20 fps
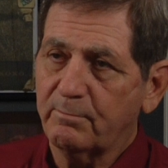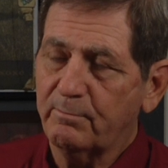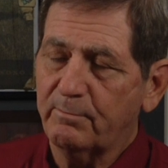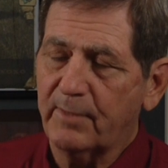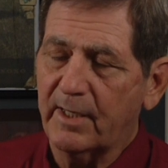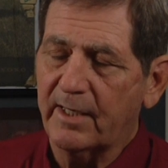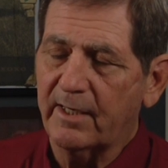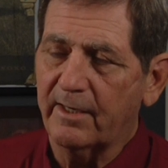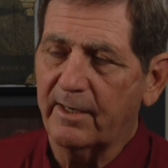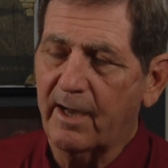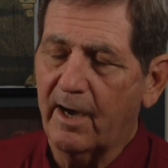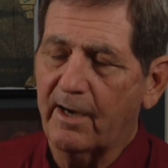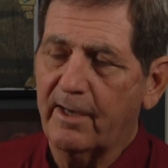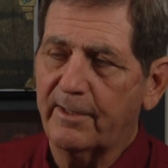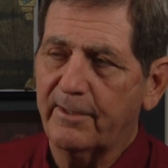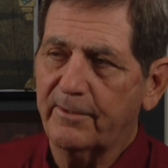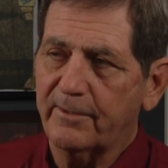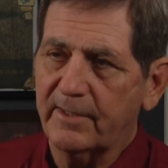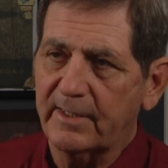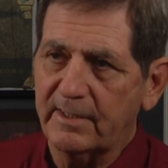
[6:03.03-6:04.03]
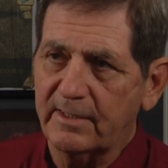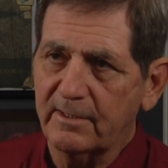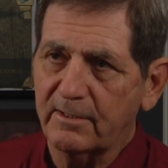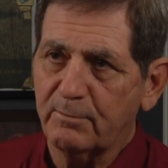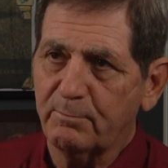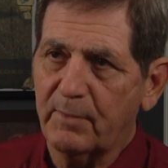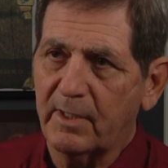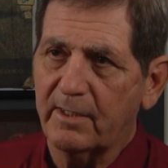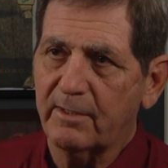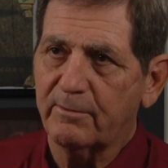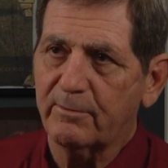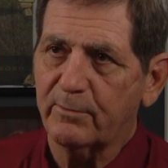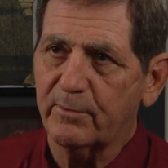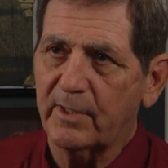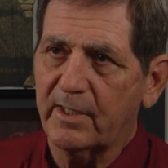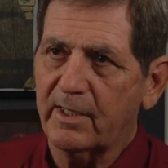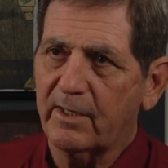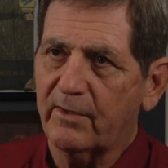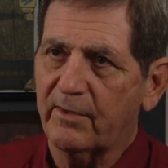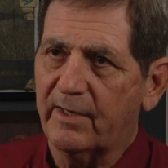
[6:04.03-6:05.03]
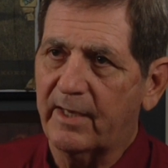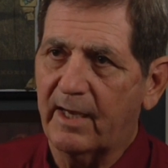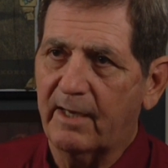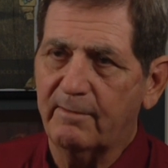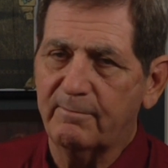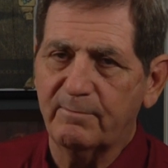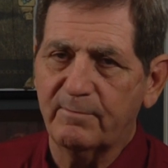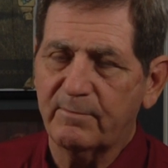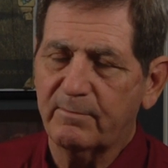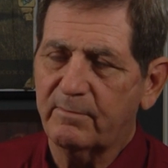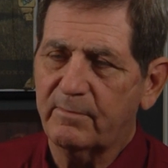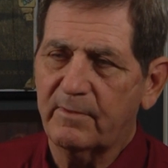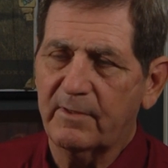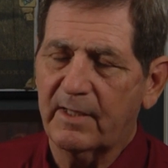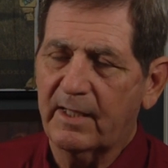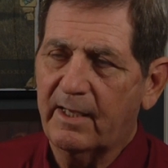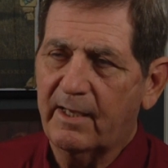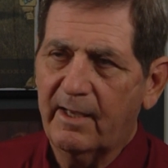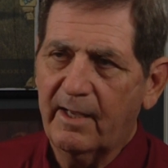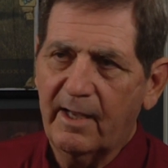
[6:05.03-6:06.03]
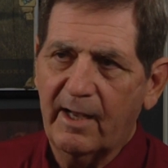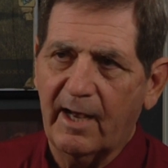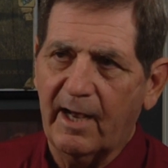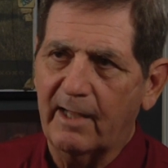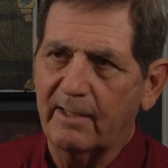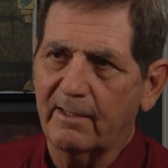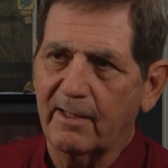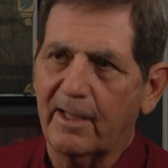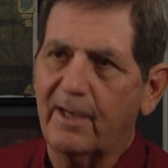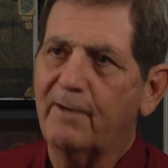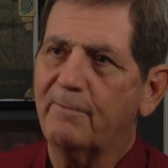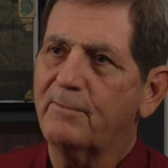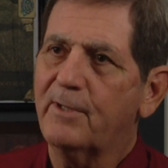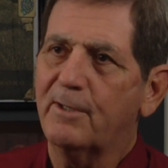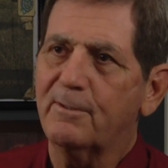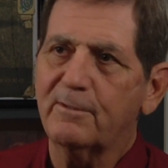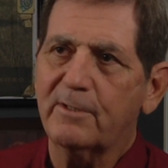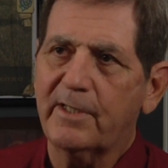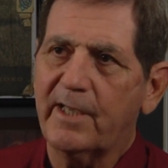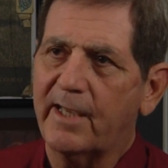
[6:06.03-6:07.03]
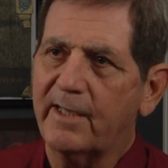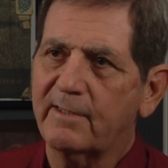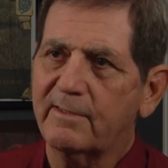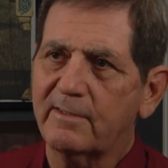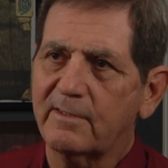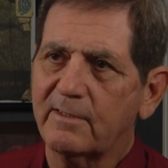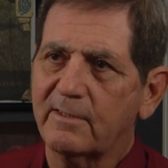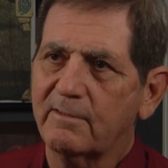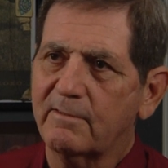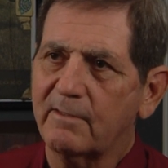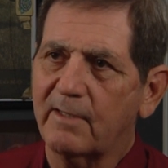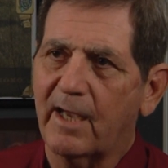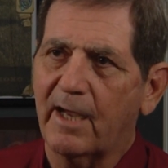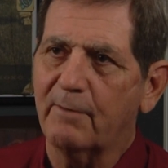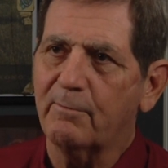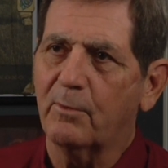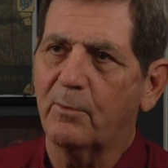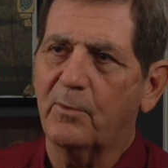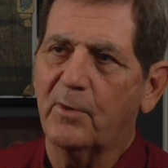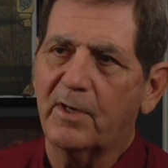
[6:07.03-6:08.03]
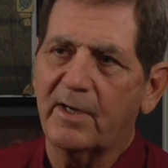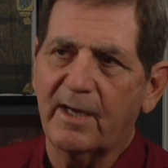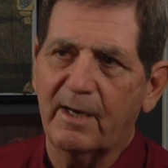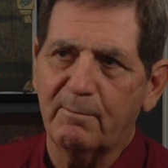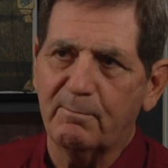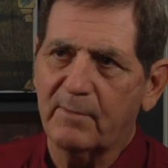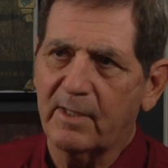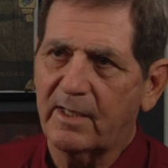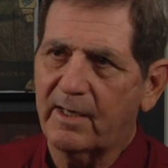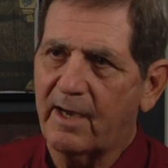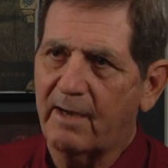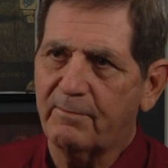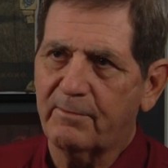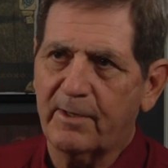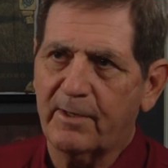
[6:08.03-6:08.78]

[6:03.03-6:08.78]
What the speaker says: been an honor and it's been a thrill, and I love those kids, every one of them that I've